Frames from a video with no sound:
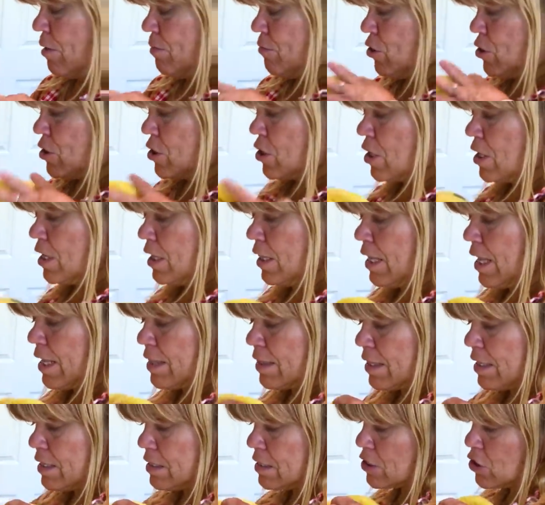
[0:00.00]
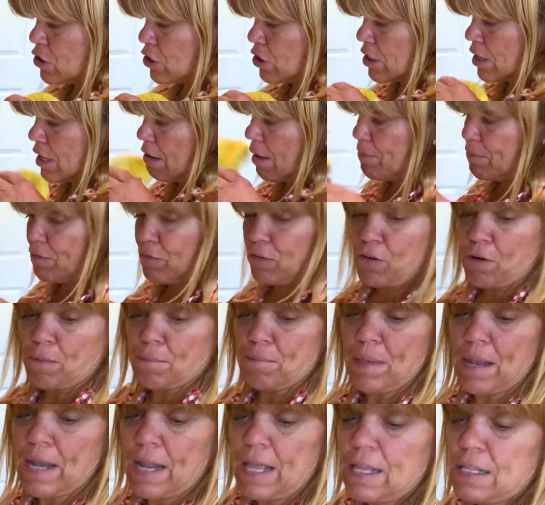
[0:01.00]
I'm just going to let this cook up for a
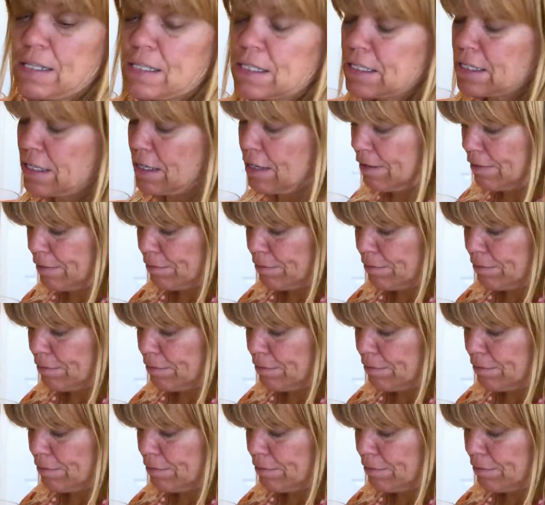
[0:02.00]
minute.